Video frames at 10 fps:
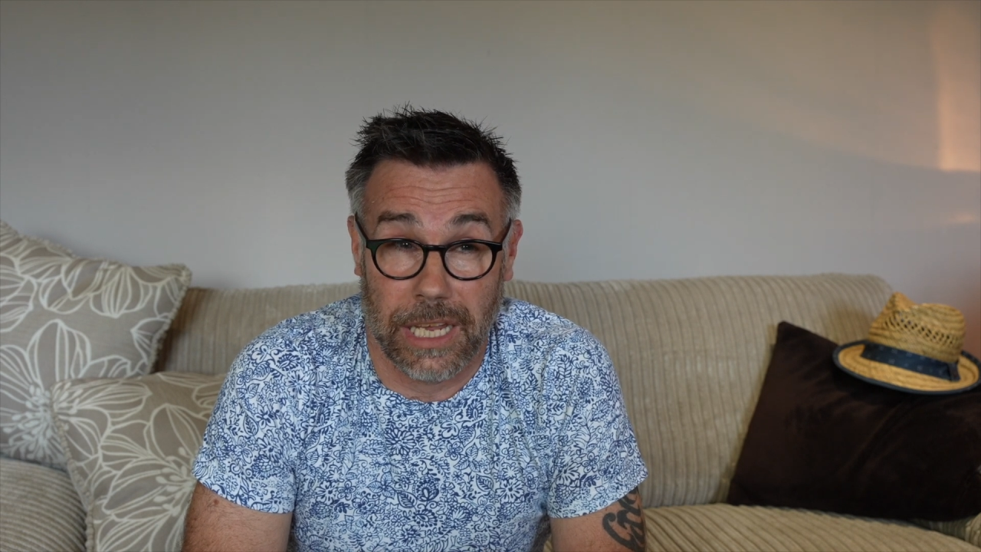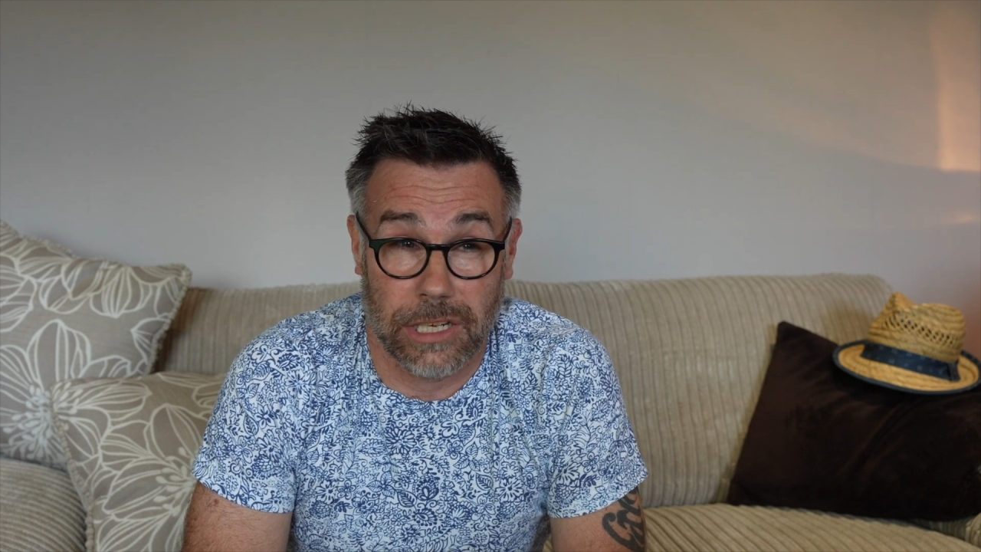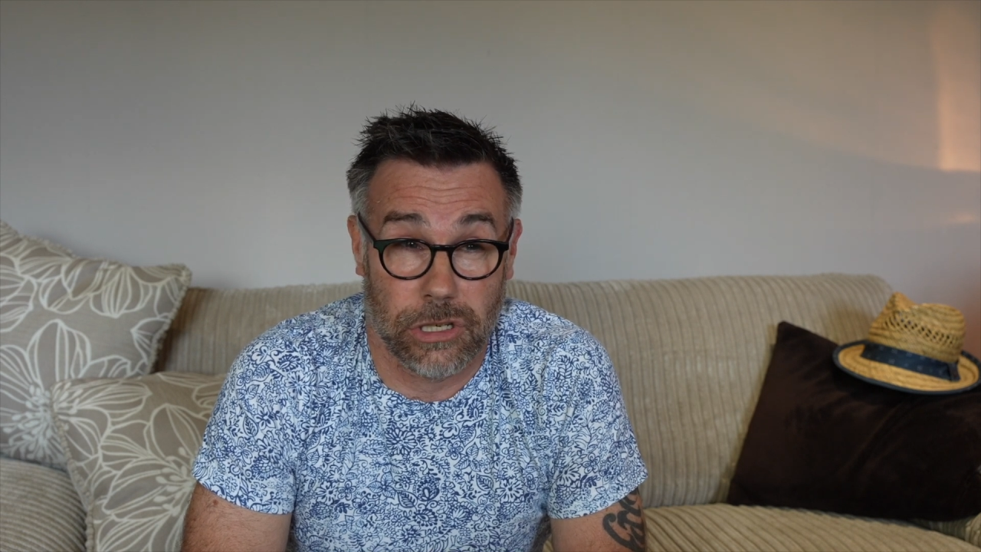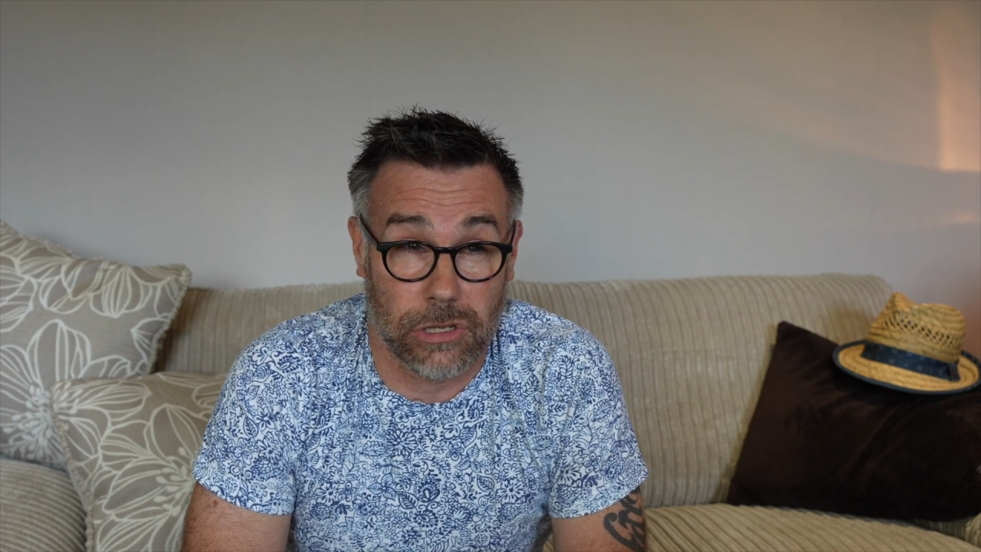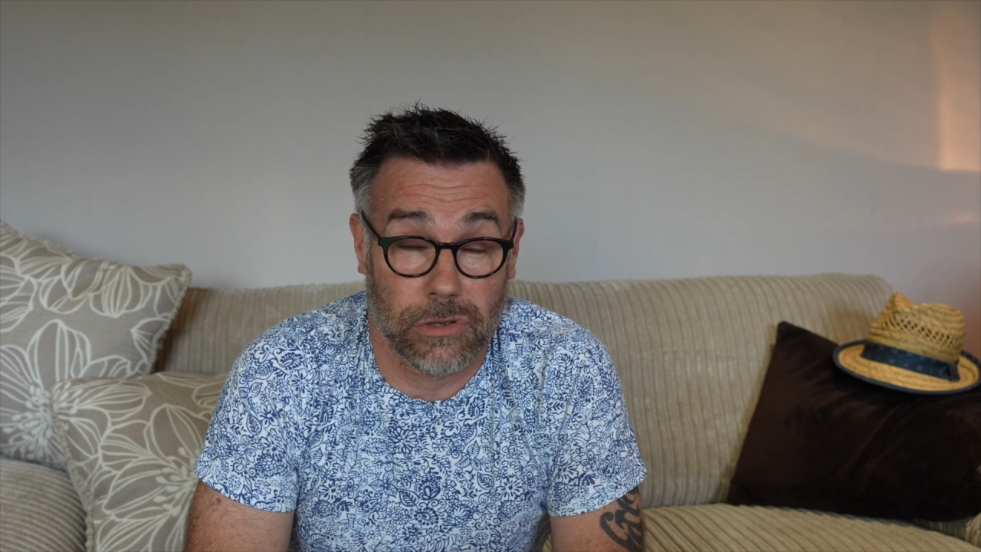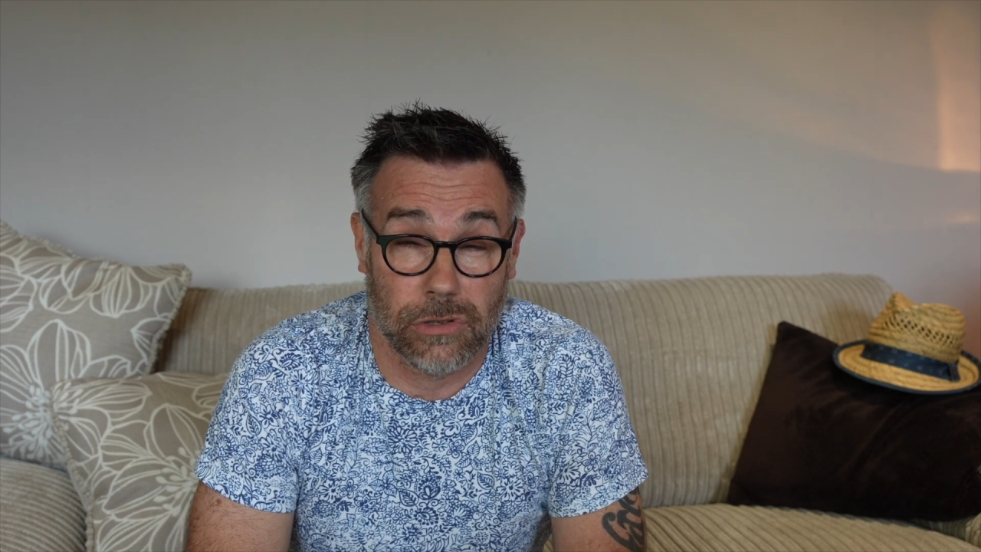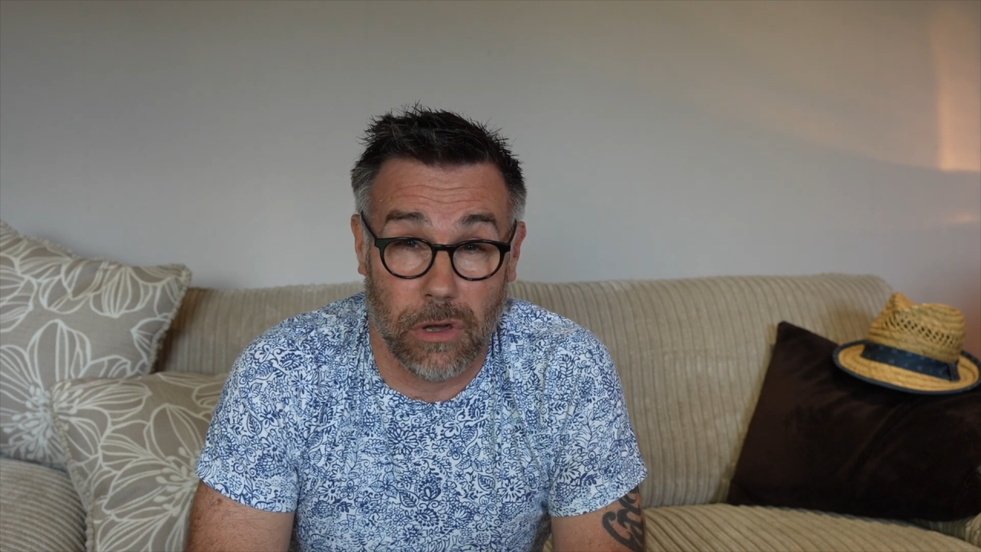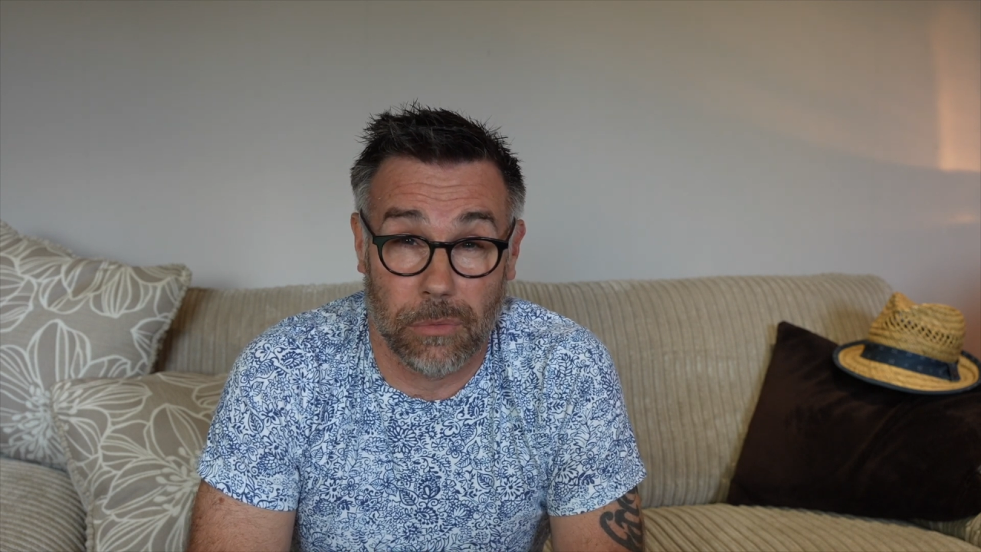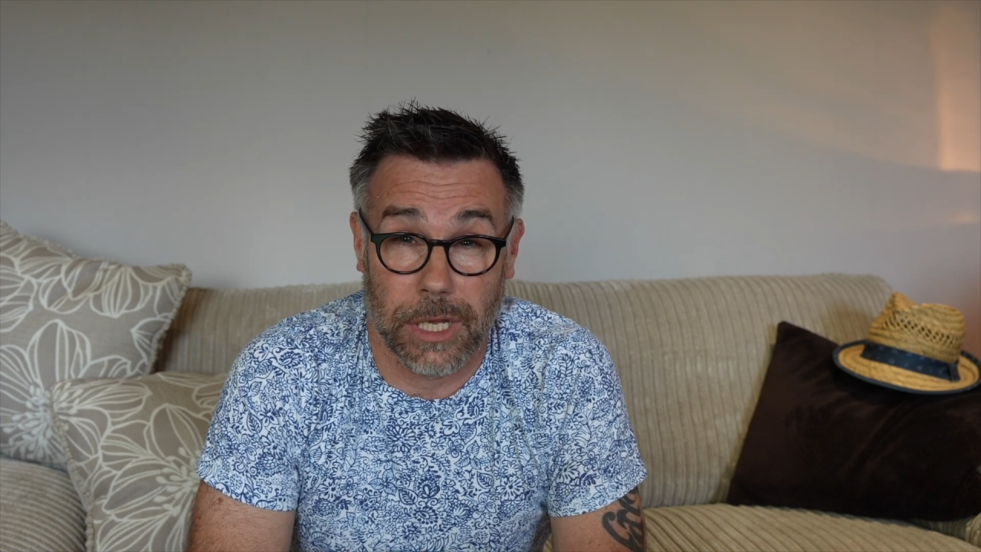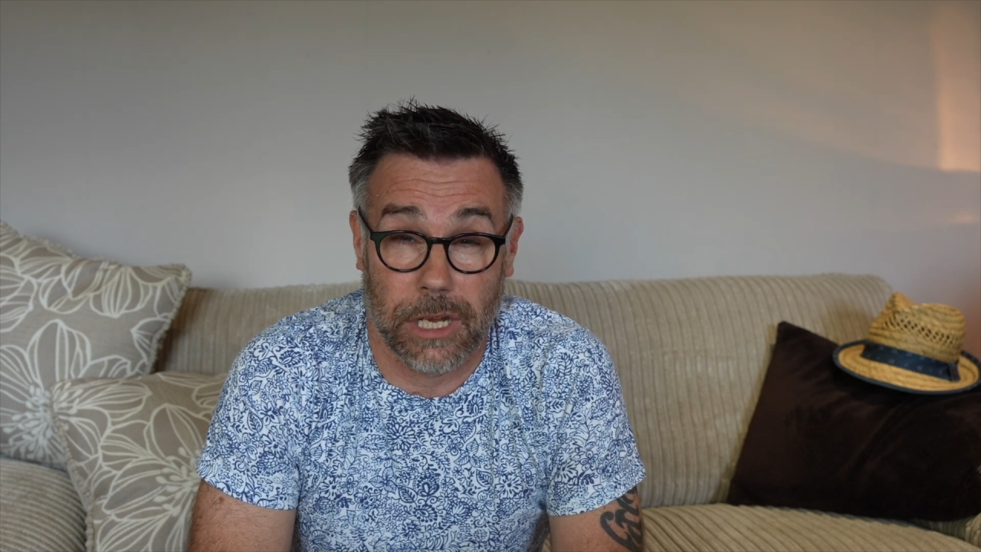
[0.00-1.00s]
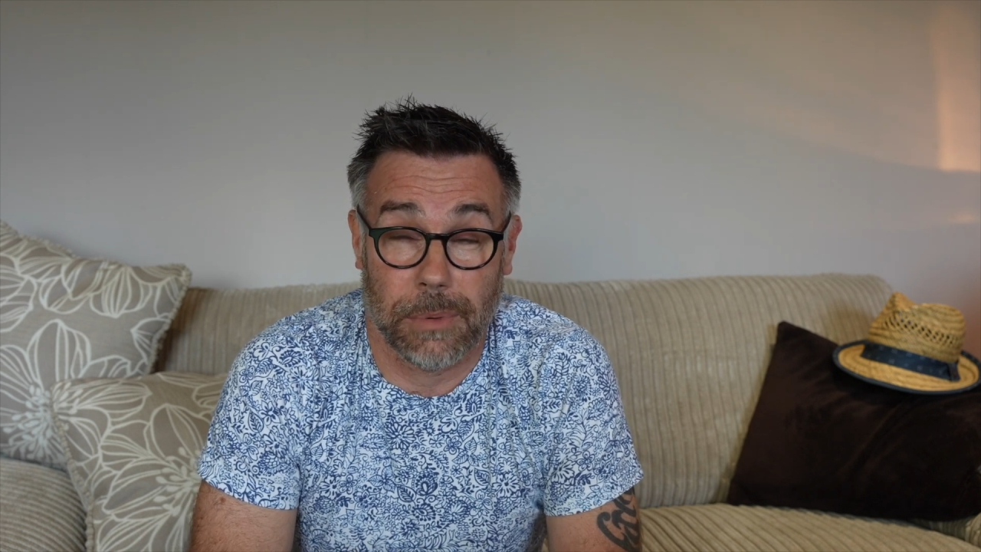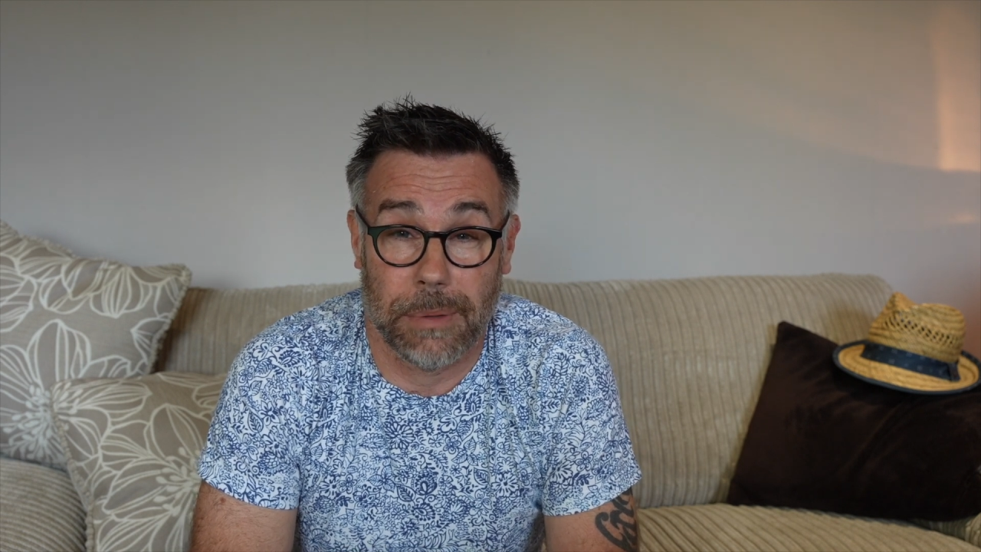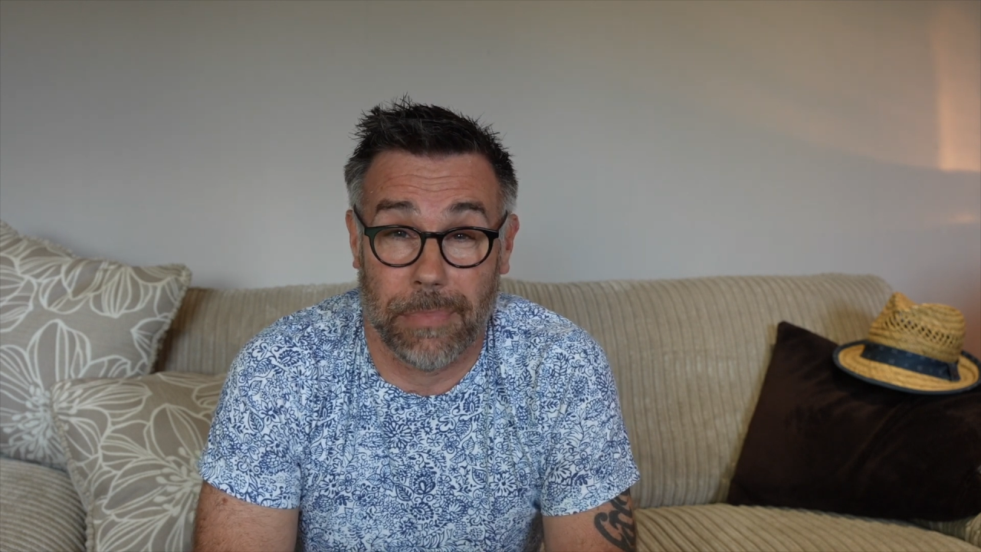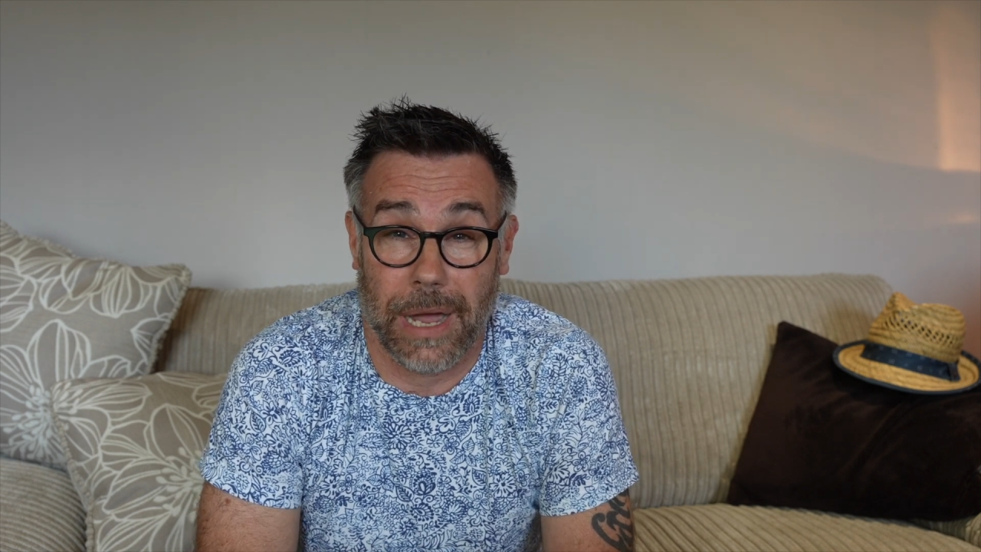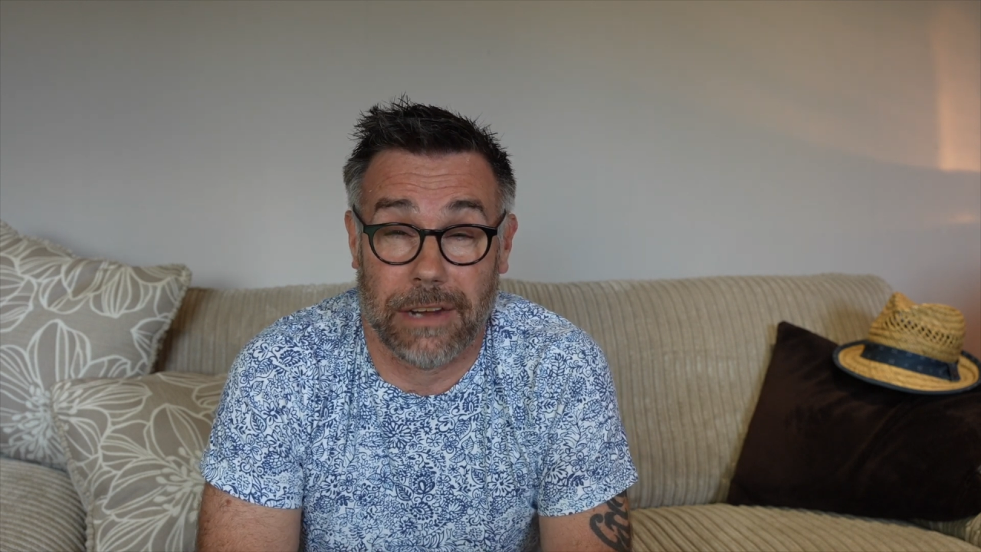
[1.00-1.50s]
It should not be
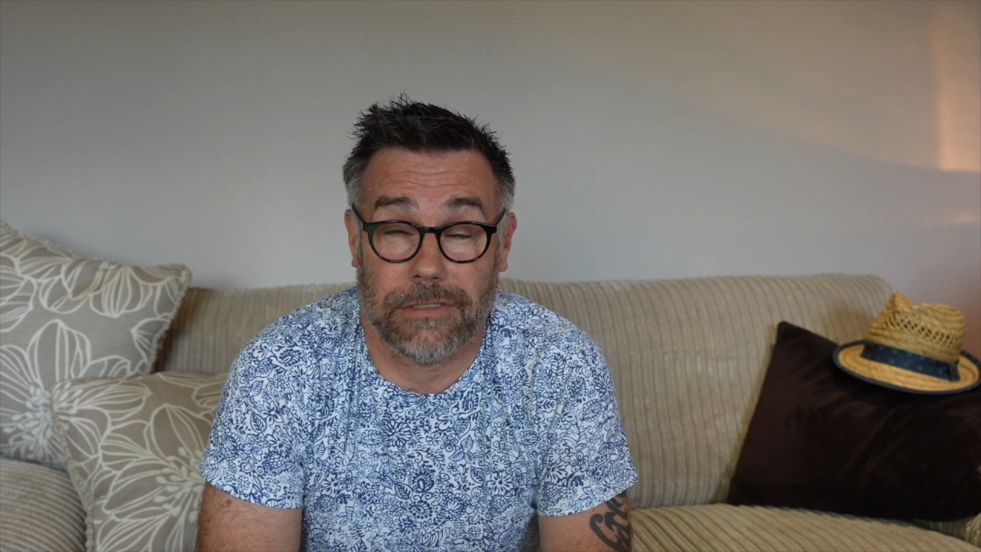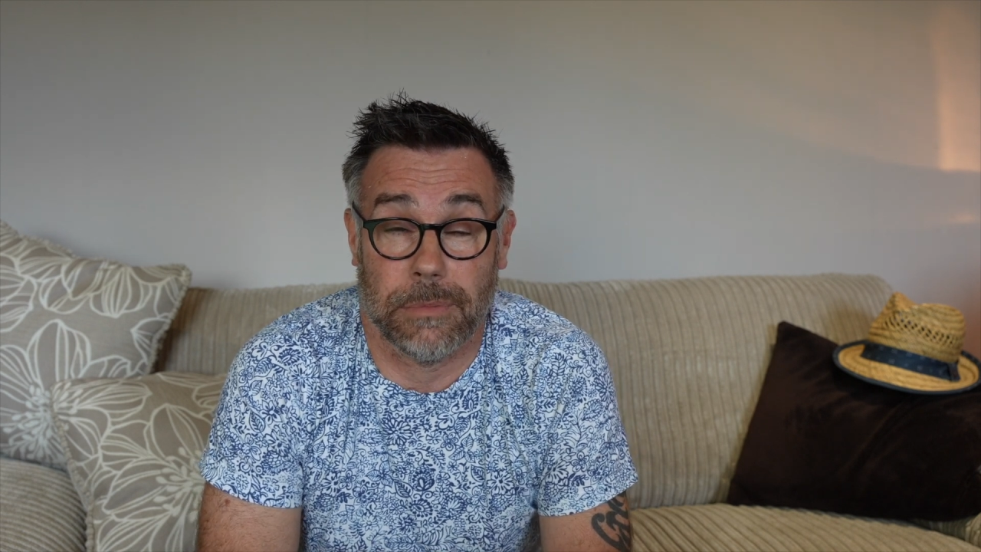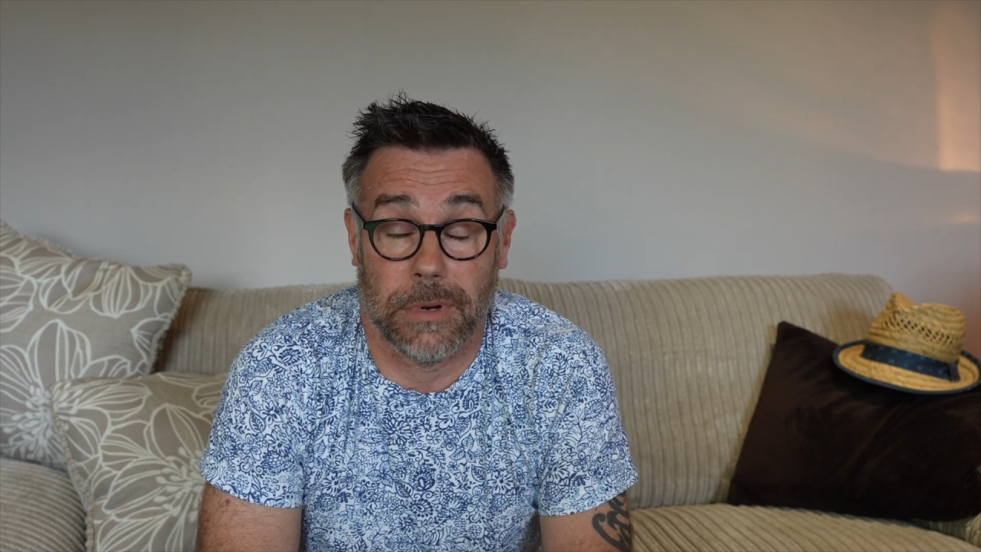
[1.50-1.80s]
coming back from